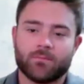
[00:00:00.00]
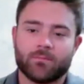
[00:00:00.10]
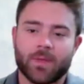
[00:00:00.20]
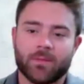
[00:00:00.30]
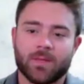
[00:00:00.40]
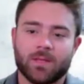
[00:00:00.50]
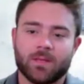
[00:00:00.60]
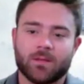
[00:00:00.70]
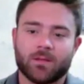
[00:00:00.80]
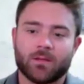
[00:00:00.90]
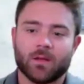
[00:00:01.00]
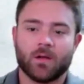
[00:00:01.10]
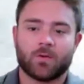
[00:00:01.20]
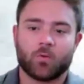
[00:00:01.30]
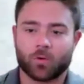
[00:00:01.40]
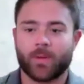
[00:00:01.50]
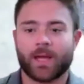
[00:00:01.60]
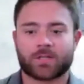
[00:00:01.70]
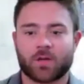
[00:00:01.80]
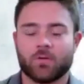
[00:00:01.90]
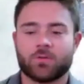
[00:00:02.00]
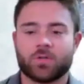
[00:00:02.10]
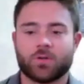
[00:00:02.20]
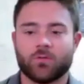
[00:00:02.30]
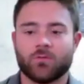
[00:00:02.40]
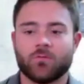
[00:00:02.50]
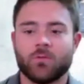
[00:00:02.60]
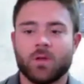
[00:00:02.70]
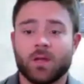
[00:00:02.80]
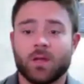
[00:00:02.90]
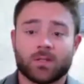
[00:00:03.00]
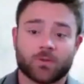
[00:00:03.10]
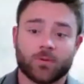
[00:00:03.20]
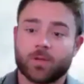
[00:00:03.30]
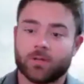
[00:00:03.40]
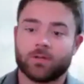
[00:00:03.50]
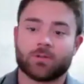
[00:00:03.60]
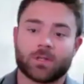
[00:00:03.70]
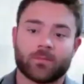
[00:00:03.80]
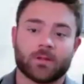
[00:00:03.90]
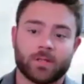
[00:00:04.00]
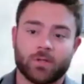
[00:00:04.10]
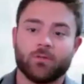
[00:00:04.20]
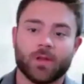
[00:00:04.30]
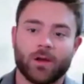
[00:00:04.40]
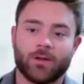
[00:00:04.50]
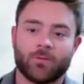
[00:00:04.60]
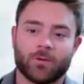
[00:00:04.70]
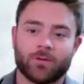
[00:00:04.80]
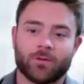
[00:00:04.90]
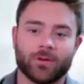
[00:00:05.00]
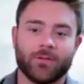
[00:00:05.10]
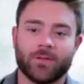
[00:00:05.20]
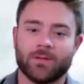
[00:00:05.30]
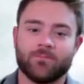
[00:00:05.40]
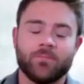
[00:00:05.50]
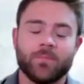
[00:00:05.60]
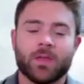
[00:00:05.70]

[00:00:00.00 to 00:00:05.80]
maybe a quarterbacks coach who is looking to do something like you've done, or even